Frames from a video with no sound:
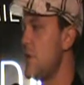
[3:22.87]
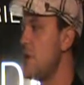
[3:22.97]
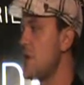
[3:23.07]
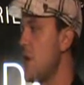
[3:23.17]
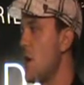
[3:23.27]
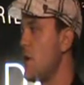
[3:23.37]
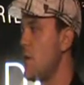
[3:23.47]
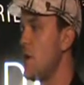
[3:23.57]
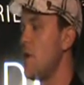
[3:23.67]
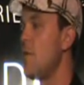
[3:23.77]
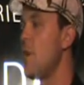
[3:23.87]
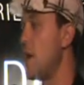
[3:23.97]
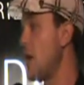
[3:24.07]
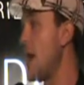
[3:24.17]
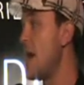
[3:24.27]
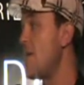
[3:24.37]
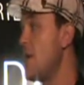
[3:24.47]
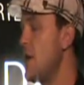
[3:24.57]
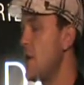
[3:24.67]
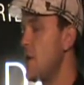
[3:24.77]
opportunities are for you to live a better
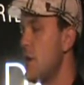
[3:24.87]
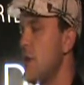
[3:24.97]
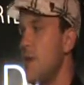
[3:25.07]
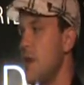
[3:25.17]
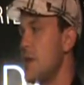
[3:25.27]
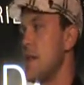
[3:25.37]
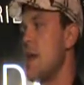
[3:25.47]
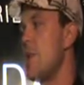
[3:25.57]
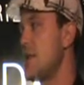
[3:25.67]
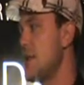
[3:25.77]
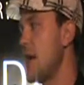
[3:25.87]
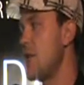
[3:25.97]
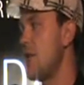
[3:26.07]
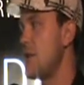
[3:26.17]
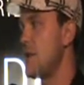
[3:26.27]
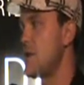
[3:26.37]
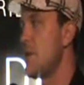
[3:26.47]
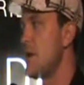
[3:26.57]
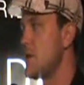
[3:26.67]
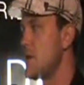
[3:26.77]
life. Green living is not about a
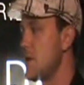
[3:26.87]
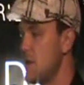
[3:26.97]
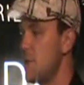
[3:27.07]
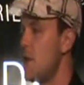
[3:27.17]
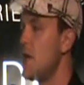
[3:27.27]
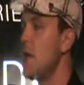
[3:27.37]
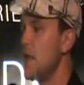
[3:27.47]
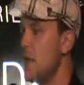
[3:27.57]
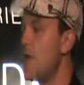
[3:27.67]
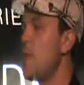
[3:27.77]
sacrifice, it's about just simply